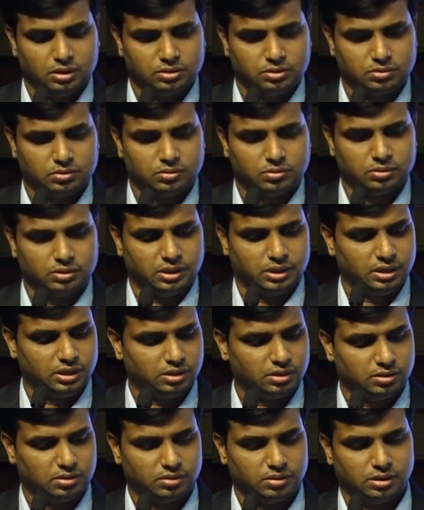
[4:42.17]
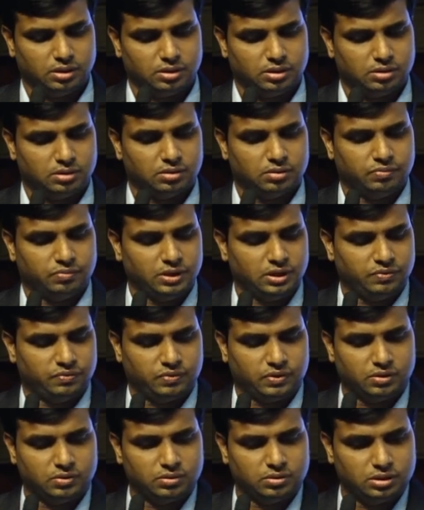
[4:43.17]
So here we
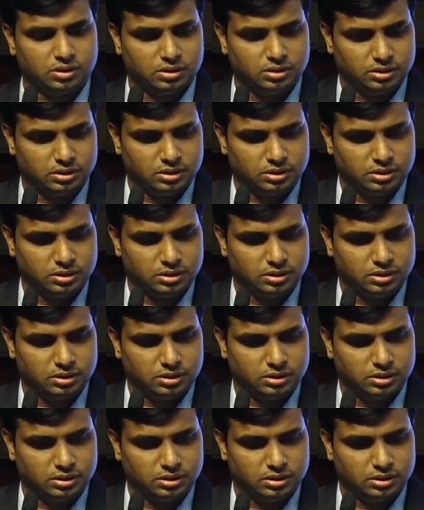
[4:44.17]
found